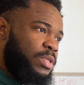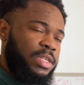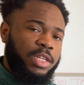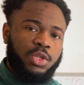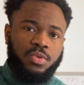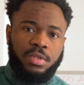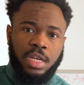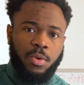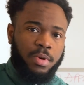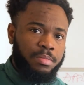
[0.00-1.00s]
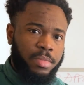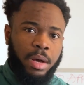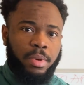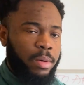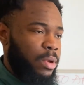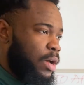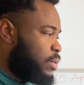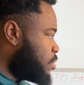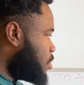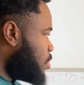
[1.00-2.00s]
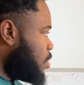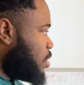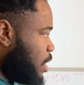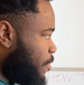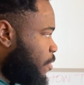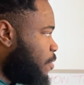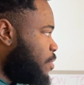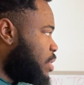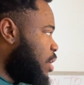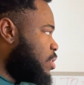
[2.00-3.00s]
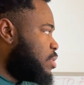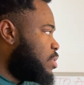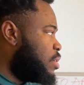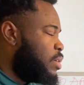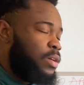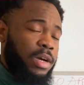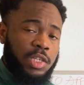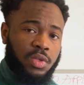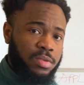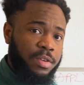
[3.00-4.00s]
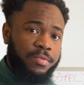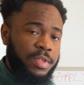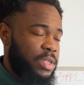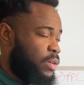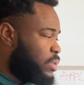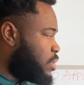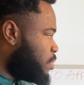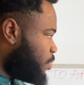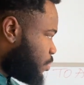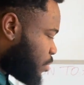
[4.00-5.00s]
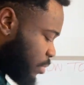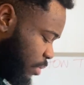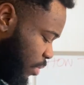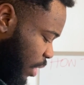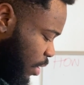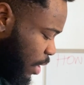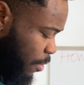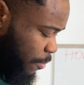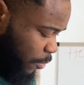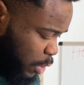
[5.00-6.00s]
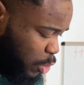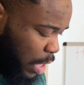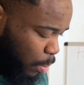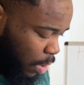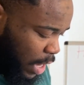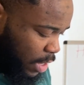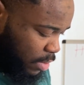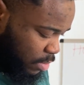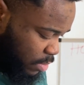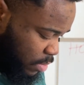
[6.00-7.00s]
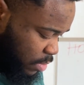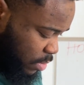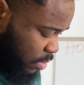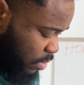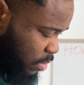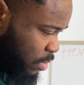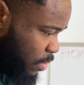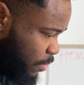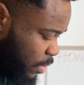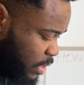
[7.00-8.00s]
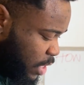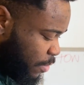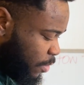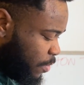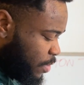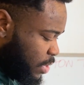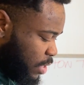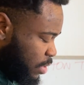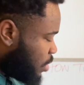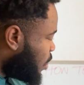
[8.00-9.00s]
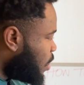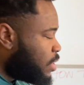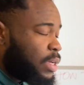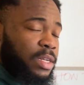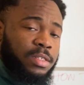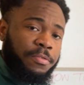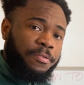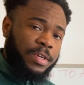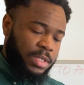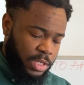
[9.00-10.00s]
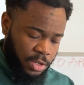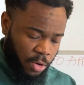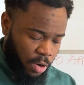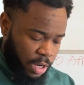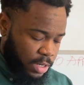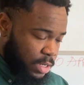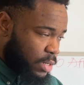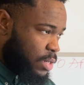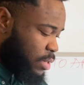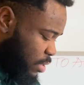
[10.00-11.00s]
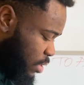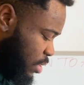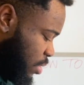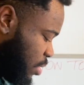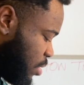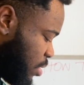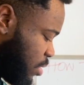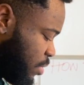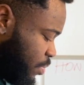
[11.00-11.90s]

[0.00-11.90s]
Tier 2, Tier 1, blah, blah, blah. Tier 4 visas are student visas. For you to apply for the Tier 4 visa, the first thing you're gonna need is,